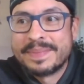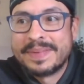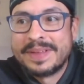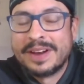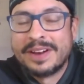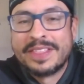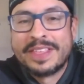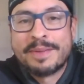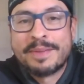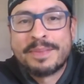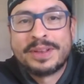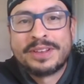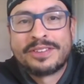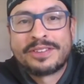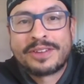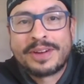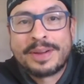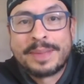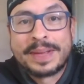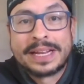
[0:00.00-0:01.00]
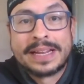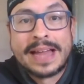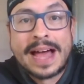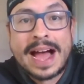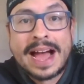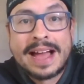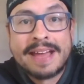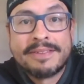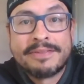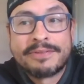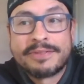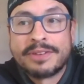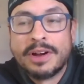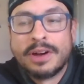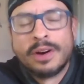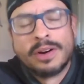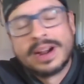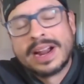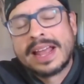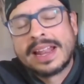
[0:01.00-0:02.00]
They've been streaming live,
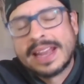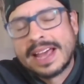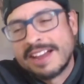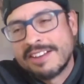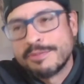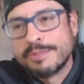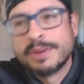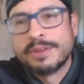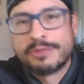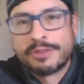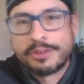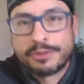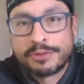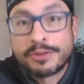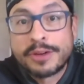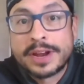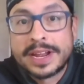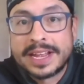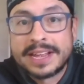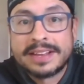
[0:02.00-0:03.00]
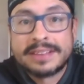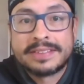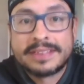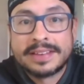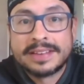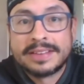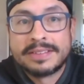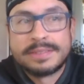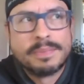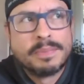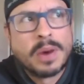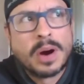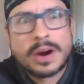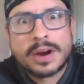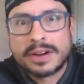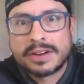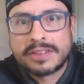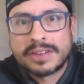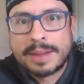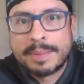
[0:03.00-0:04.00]
or not live, but for free since
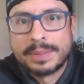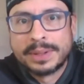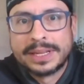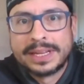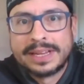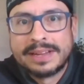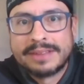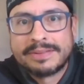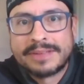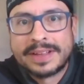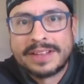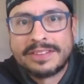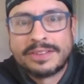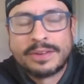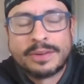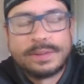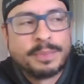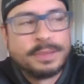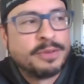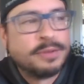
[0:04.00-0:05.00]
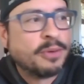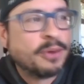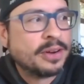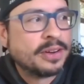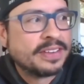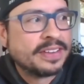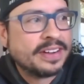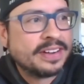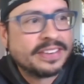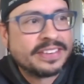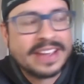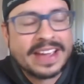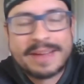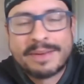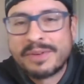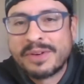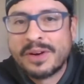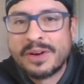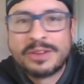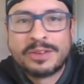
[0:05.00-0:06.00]
March, I believe. And so before dinner
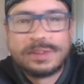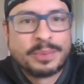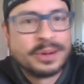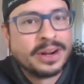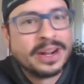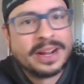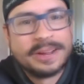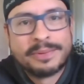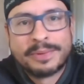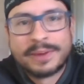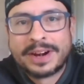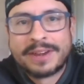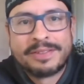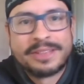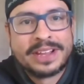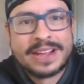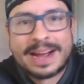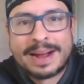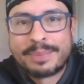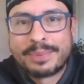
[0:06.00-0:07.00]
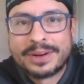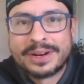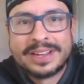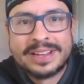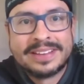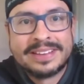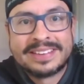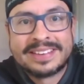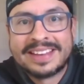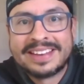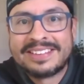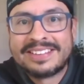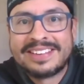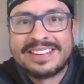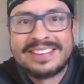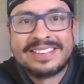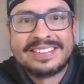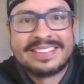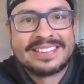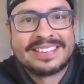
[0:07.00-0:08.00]
time, we always put on whatever the opera is, and
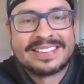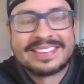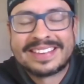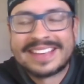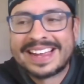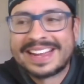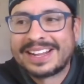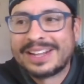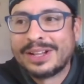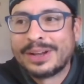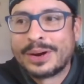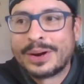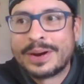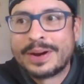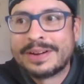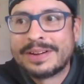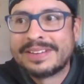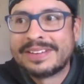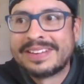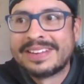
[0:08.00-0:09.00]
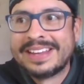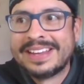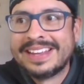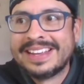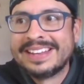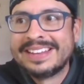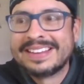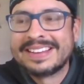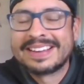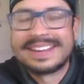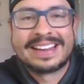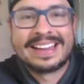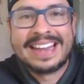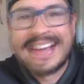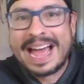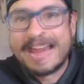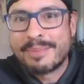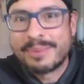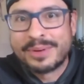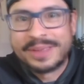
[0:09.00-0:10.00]
she's just like learned to
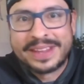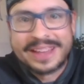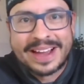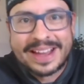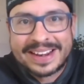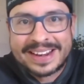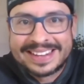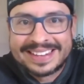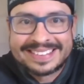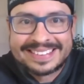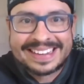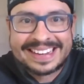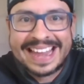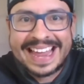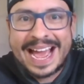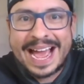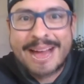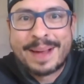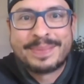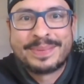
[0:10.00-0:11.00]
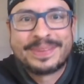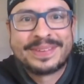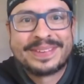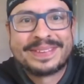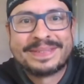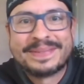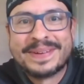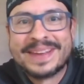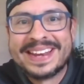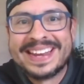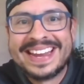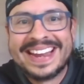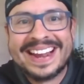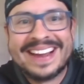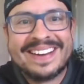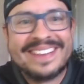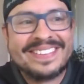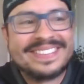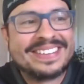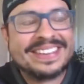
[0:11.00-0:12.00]
clap when the audience claps. When
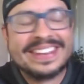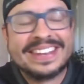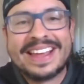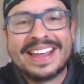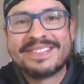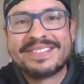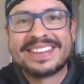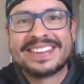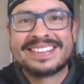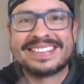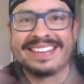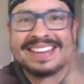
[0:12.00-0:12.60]
she loves it.